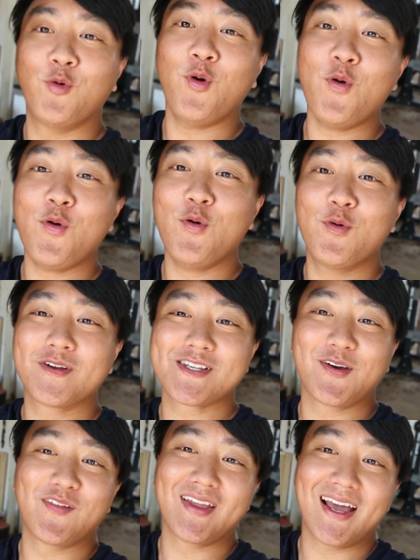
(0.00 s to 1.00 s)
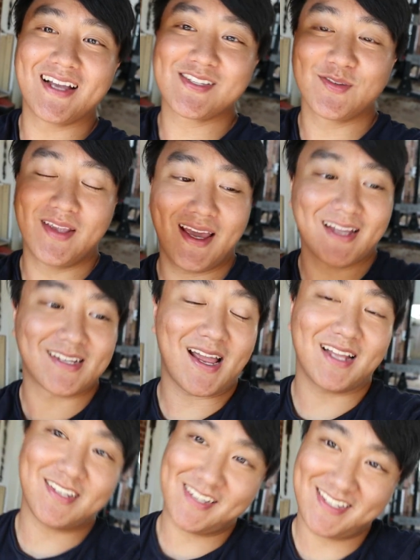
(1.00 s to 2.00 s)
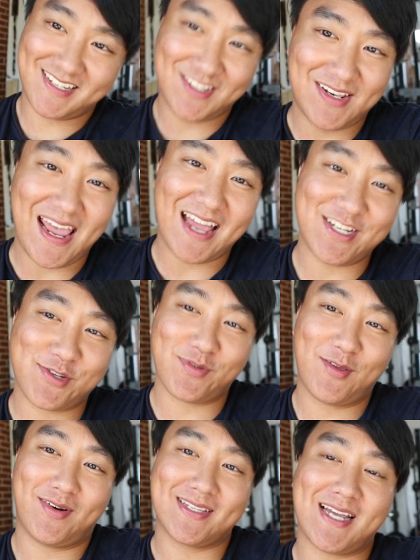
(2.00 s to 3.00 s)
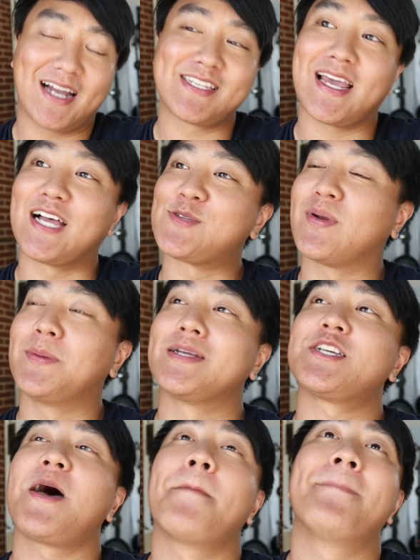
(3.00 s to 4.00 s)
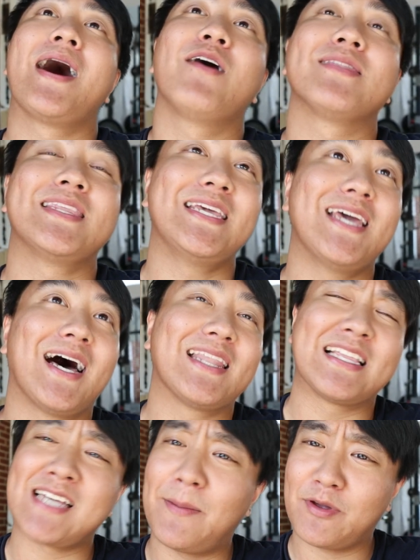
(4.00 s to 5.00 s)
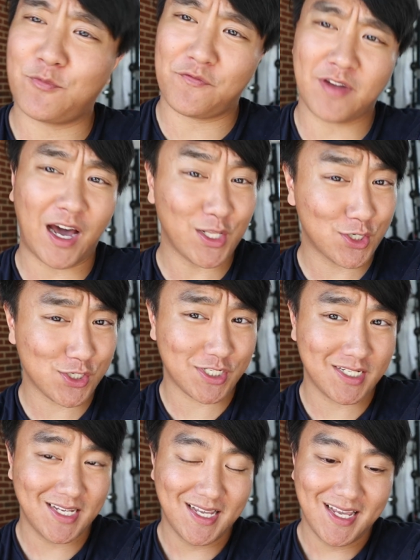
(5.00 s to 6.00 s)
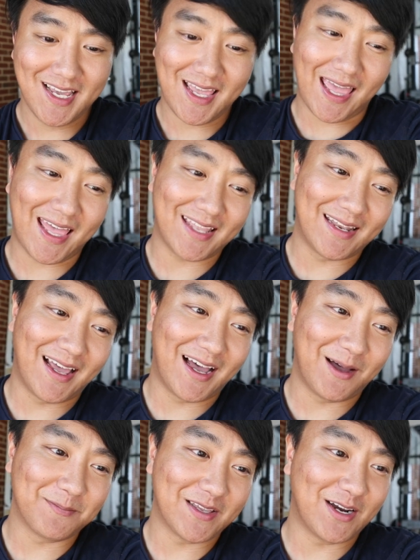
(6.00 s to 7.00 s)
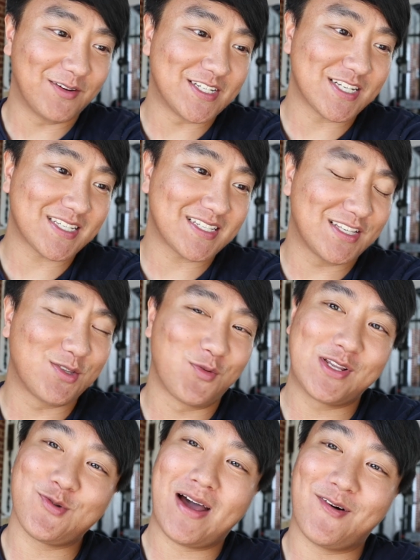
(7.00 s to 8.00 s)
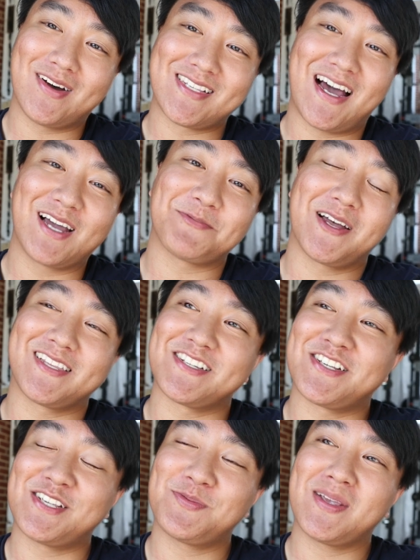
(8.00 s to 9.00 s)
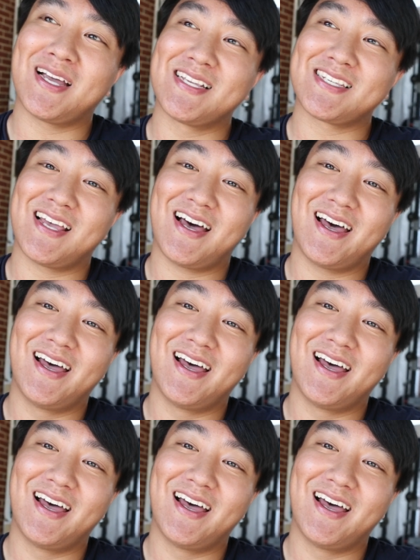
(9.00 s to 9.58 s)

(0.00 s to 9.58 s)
Ooh, what's going on, you guys? So yeah, today I really want to talk to you guys pretty much about the topic of colors. And you know, it just, the reason why I want to talk about this is just because